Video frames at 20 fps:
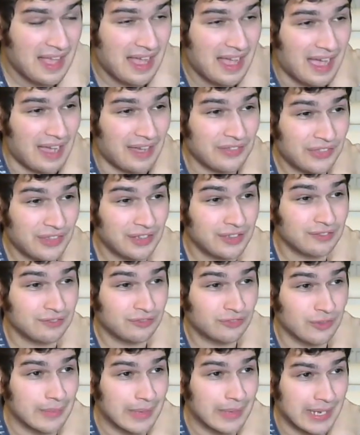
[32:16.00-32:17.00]
I think
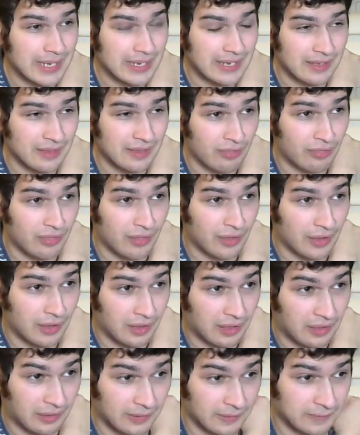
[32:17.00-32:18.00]
for me
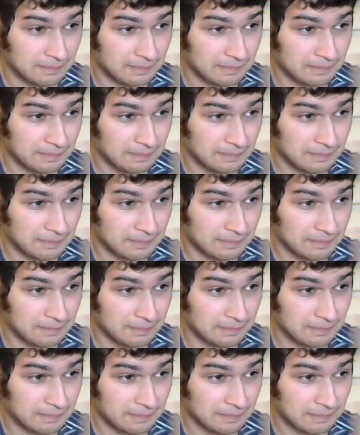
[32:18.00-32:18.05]
the